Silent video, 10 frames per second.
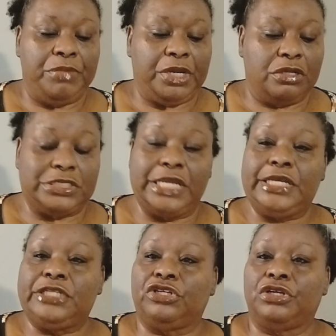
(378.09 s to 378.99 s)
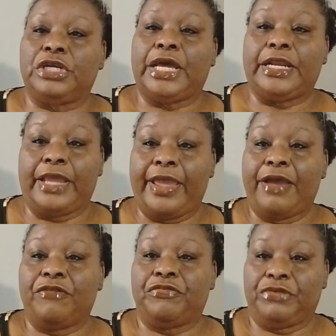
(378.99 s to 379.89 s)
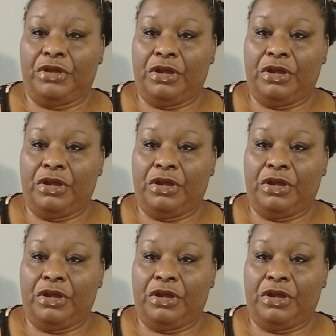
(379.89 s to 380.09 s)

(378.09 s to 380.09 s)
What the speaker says: because they need to learn how to have